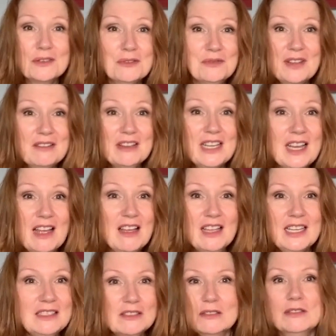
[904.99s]
or very
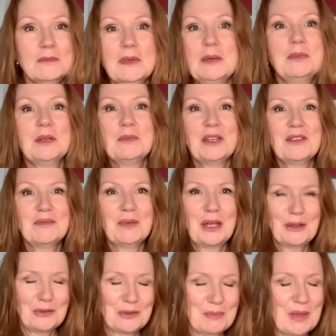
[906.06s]
kind or maybe a bit of
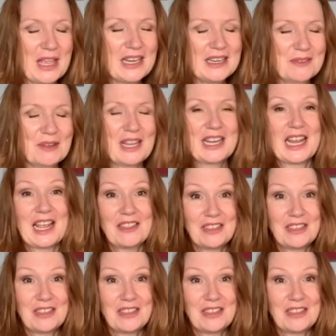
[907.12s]
both but anyway yeah